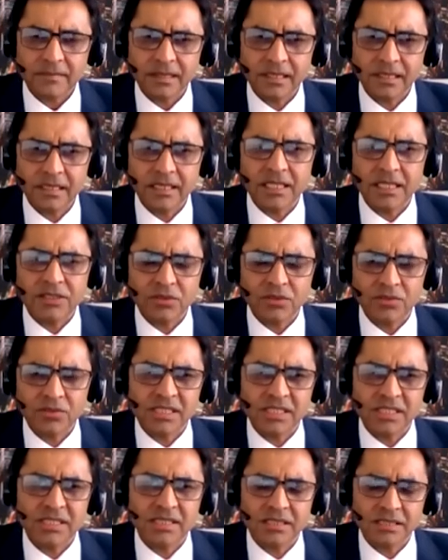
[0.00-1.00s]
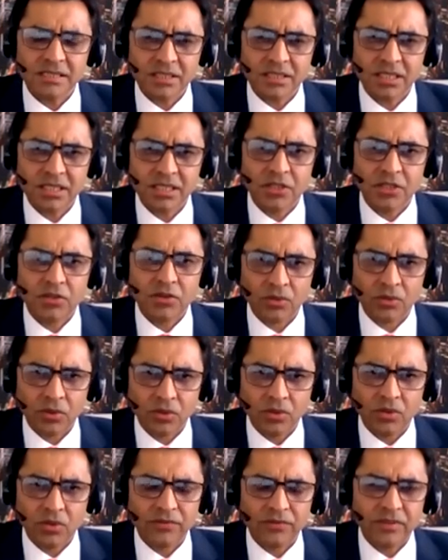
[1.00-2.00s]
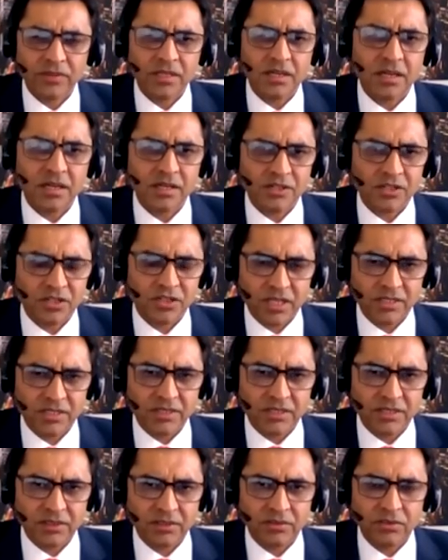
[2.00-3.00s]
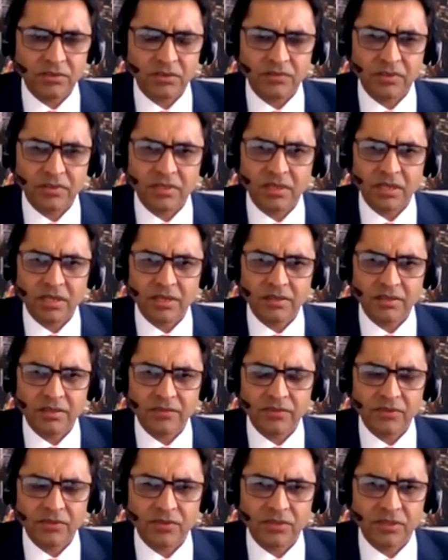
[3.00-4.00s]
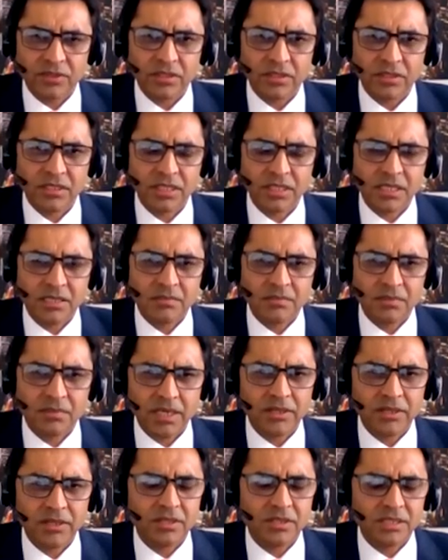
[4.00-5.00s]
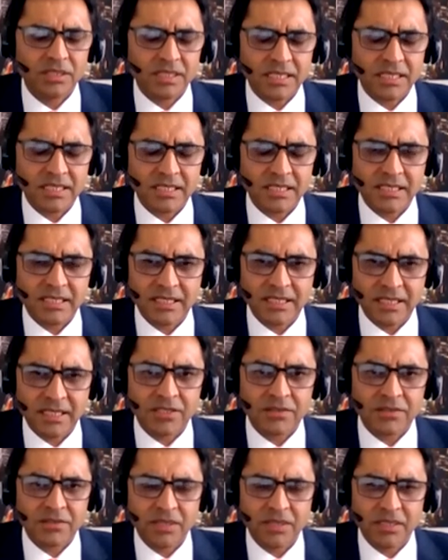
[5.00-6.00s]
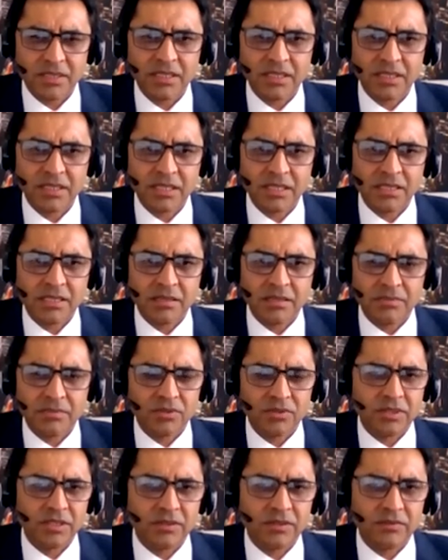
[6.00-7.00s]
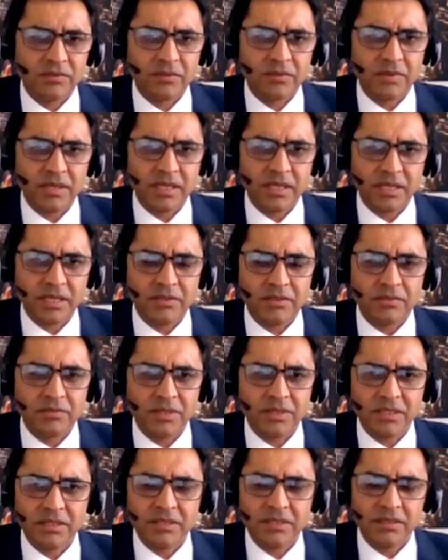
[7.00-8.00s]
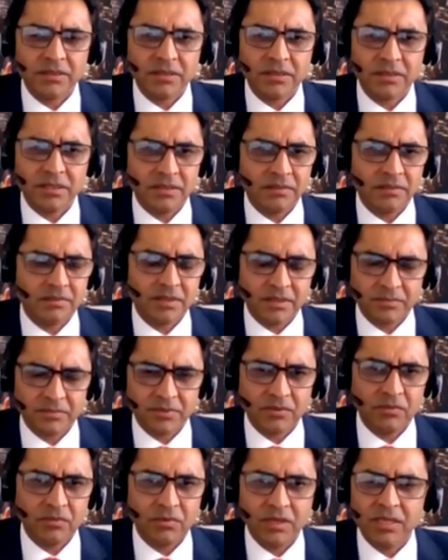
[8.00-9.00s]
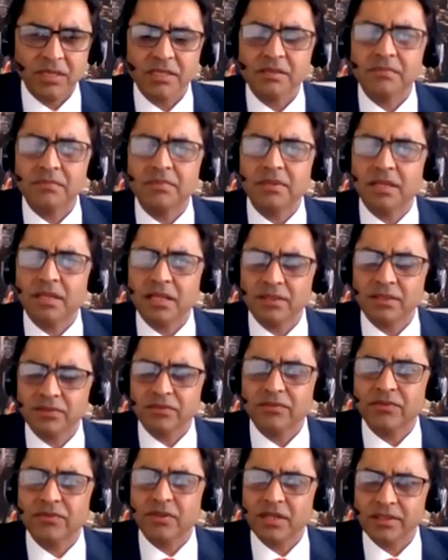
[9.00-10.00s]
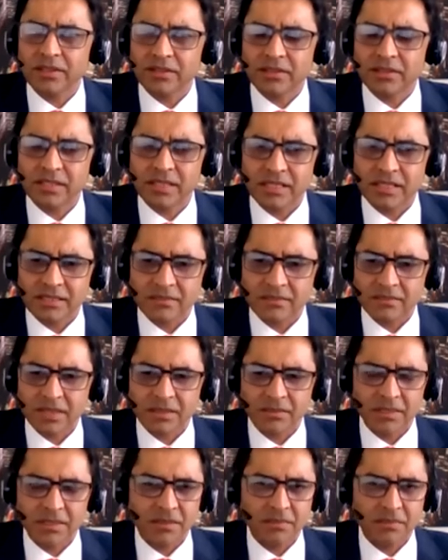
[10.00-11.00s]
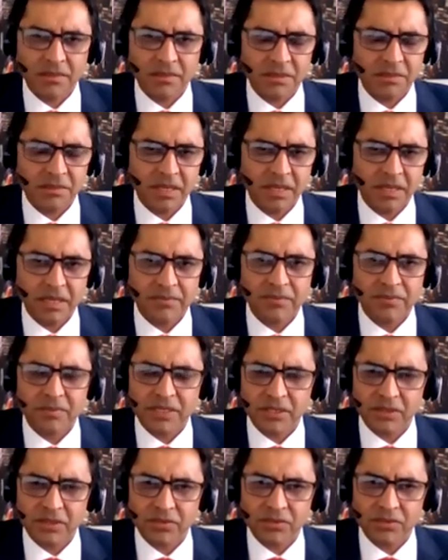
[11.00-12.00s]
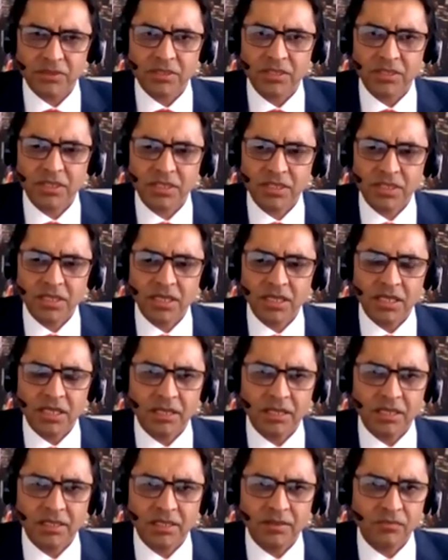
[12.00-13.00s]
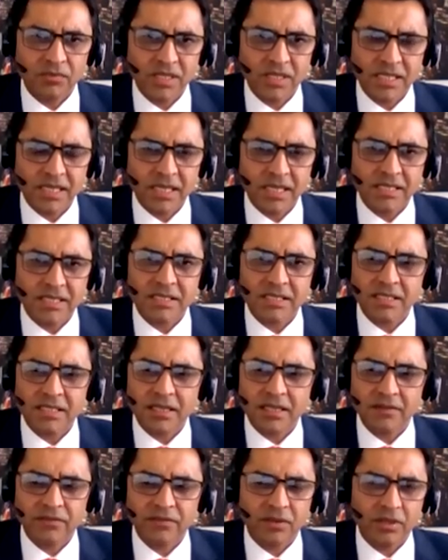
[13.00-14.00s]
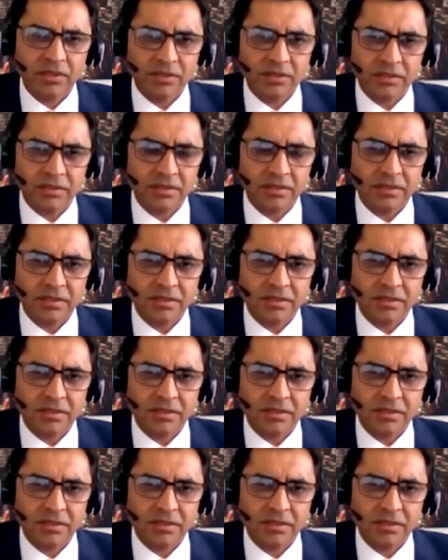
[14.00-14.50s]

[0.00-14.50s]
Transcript: And also we see this role of the car changing. The role of the car in the future might not necessarily just be commuting from A to B in terms of work, but also for other things, mainly maybe perhaps being used in weekends and for other